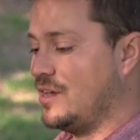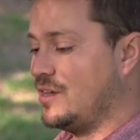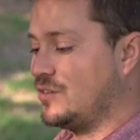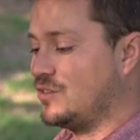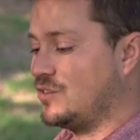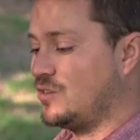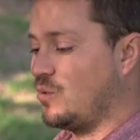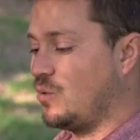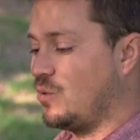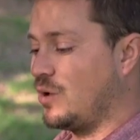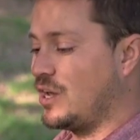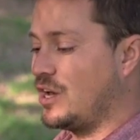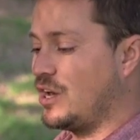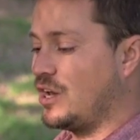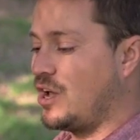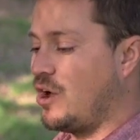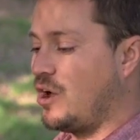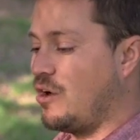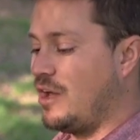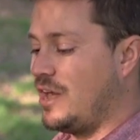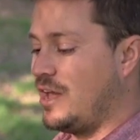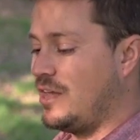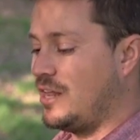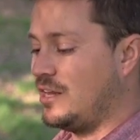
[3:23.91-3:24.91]
So we're gonna
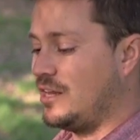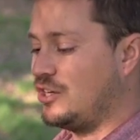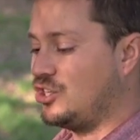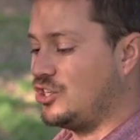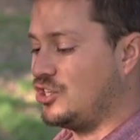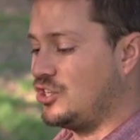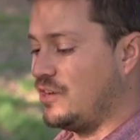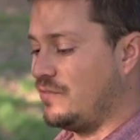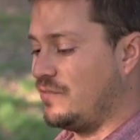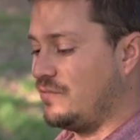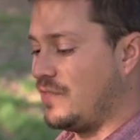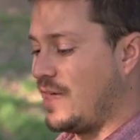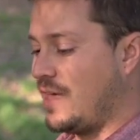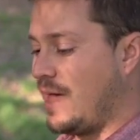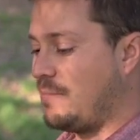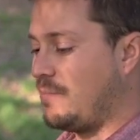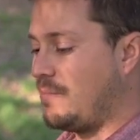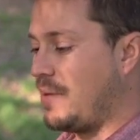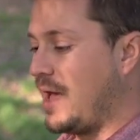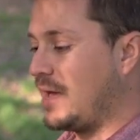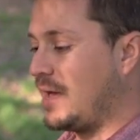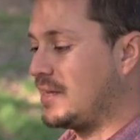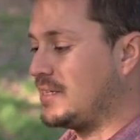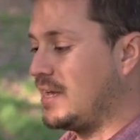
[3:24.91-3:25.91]
go ahead and shift that
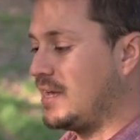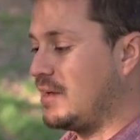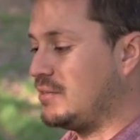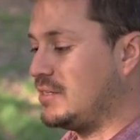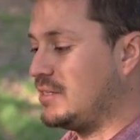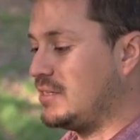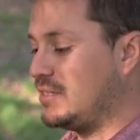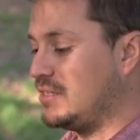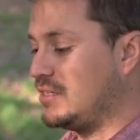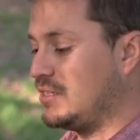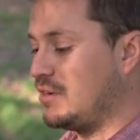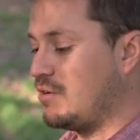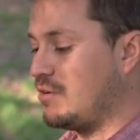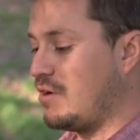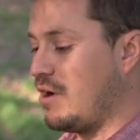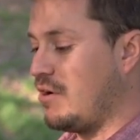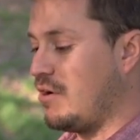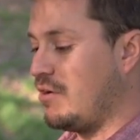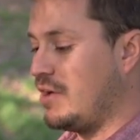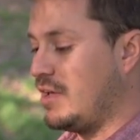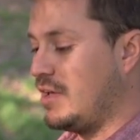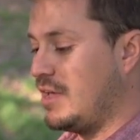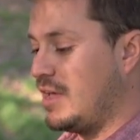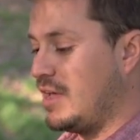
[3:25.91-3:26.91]
back down to
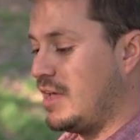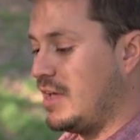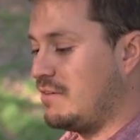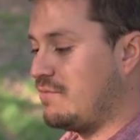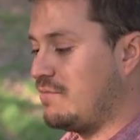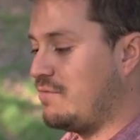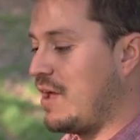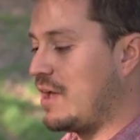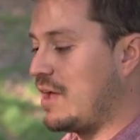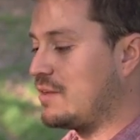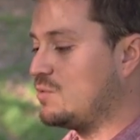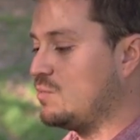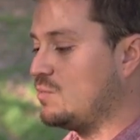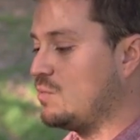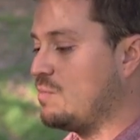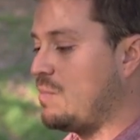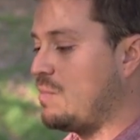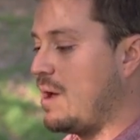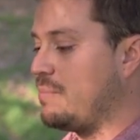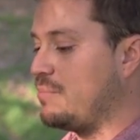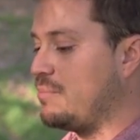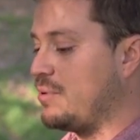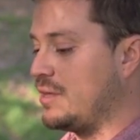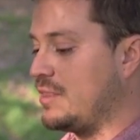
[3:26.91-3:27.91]
0. In fact, we
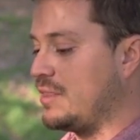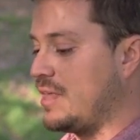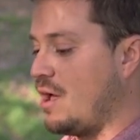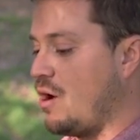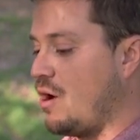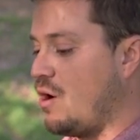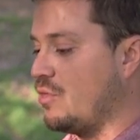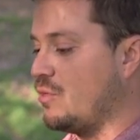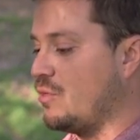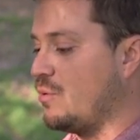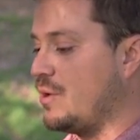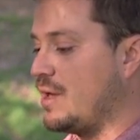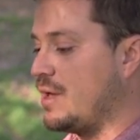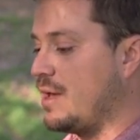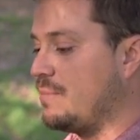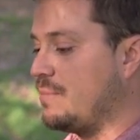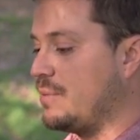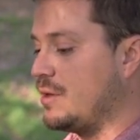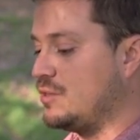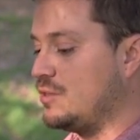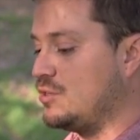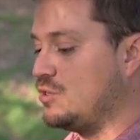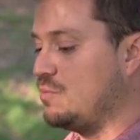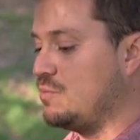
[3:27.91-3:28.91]
might bring that all the way up
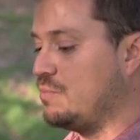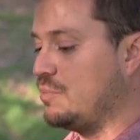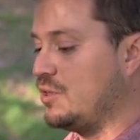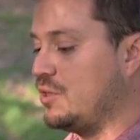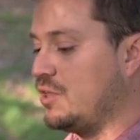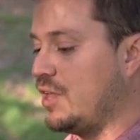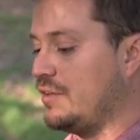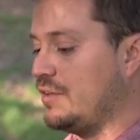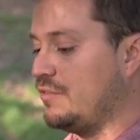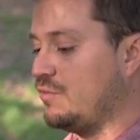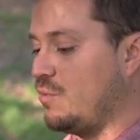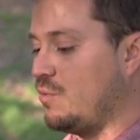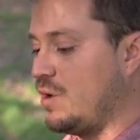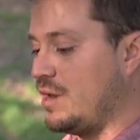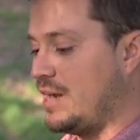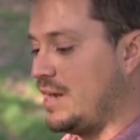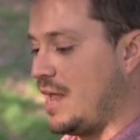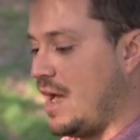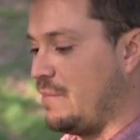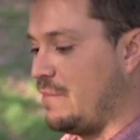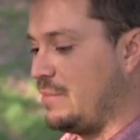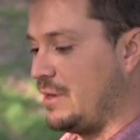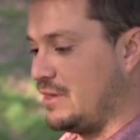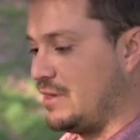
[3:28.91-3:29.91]
to +1
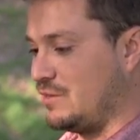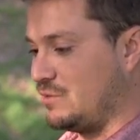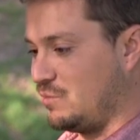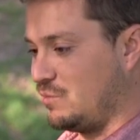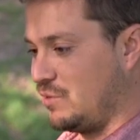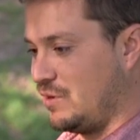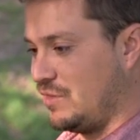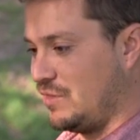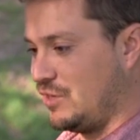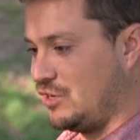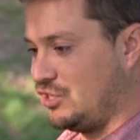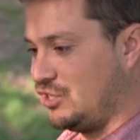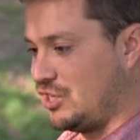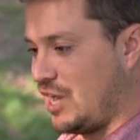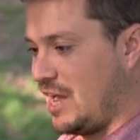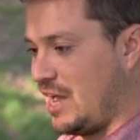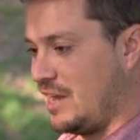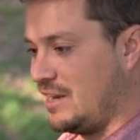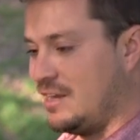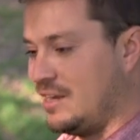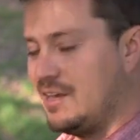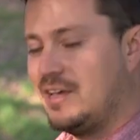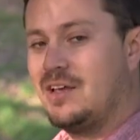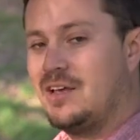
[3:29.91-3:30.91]
now because we're in the
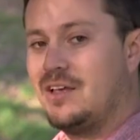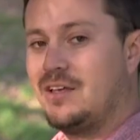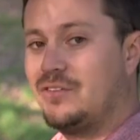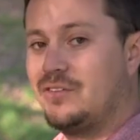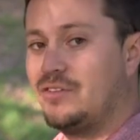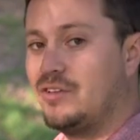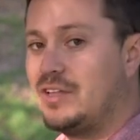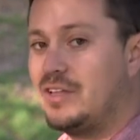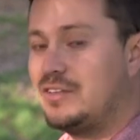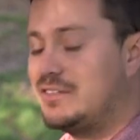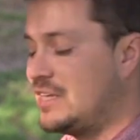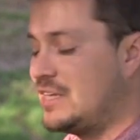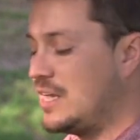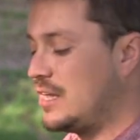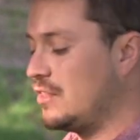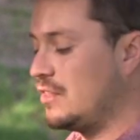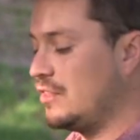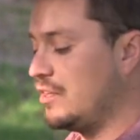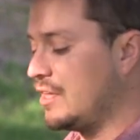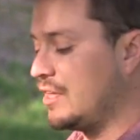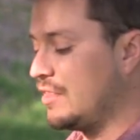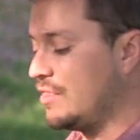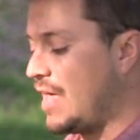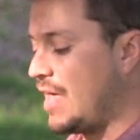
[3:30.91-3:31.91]
shade. So let's take a
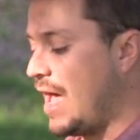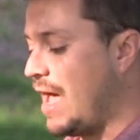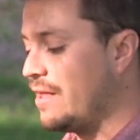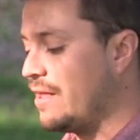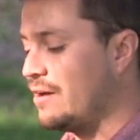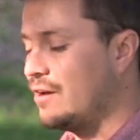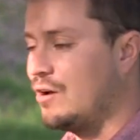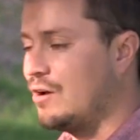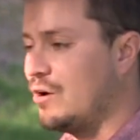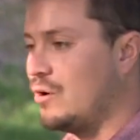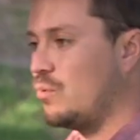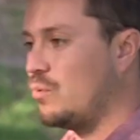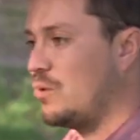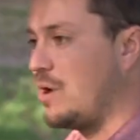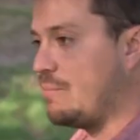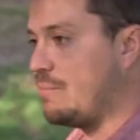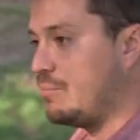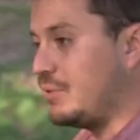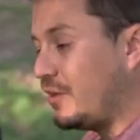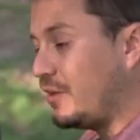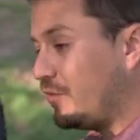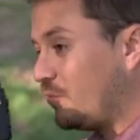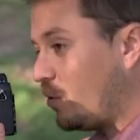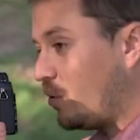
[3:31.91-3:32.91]
look at that. We're at
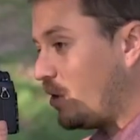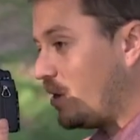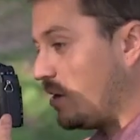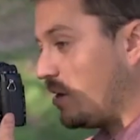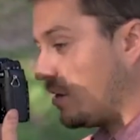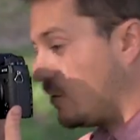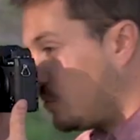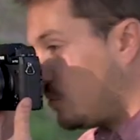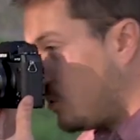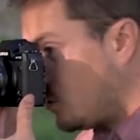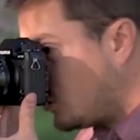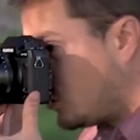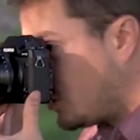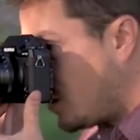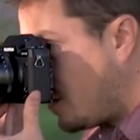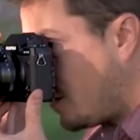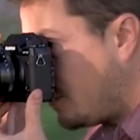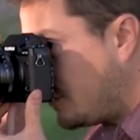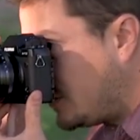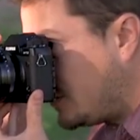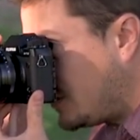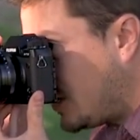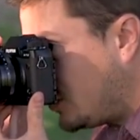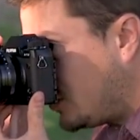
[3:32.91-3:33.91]
+1 on exposure
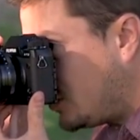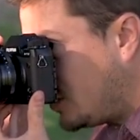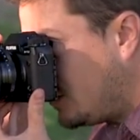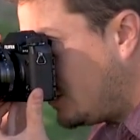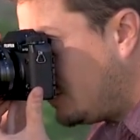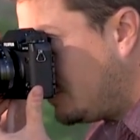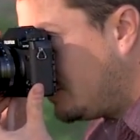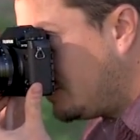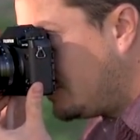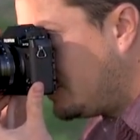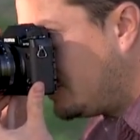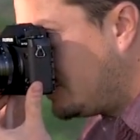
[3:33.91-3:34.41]
compensation.